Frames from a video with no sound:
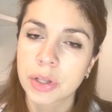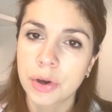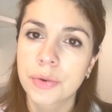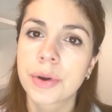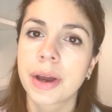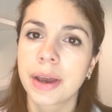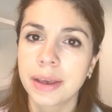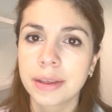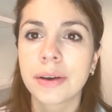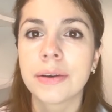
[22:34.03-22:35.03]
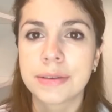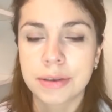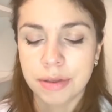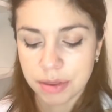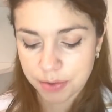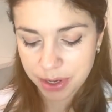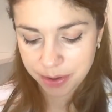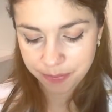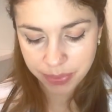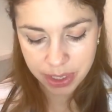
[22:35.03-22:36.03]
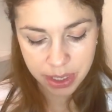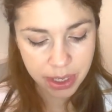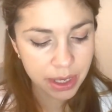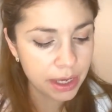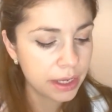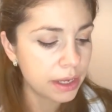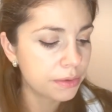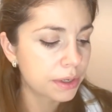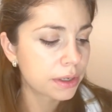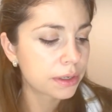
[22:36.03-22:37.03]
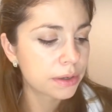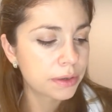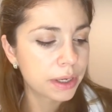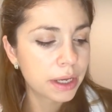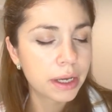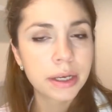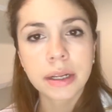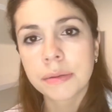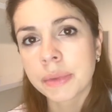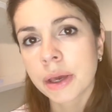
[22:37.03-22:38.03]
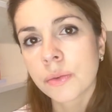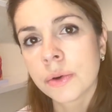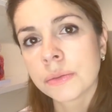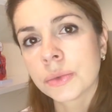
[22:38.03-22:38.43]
Okay, also 3. Now I'm gonna go ahead and make one